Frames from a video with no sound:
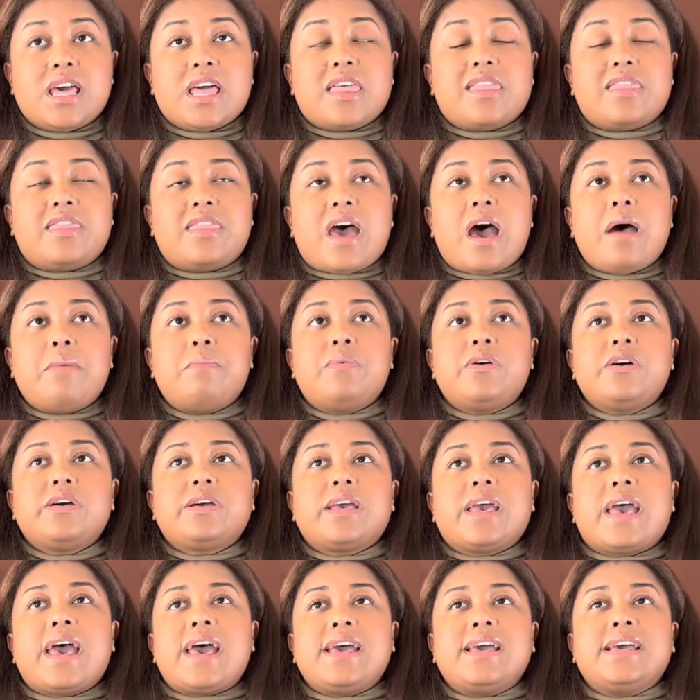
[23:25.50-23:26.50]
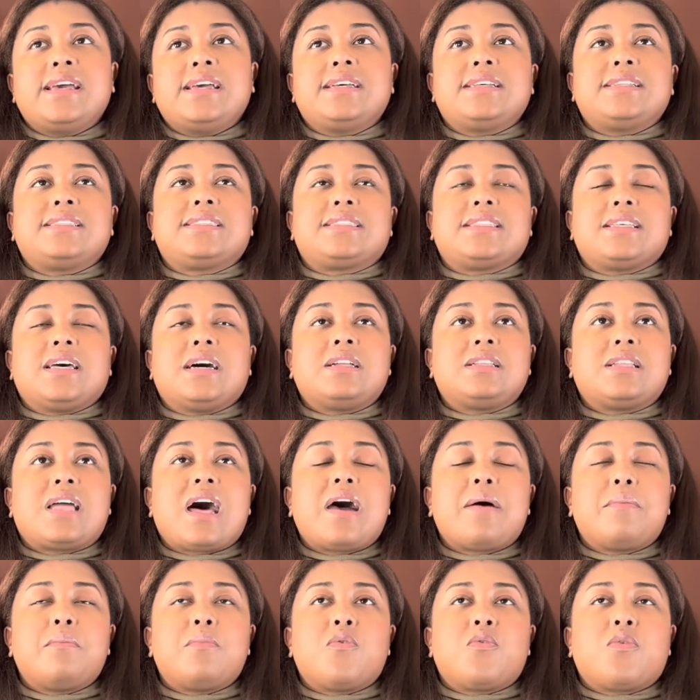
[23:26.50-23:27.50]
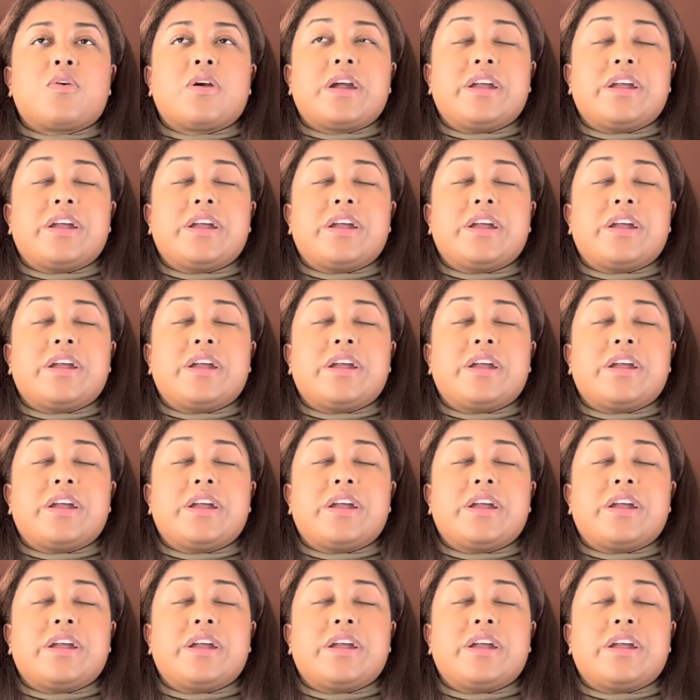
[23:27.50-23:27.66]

That book is a lot more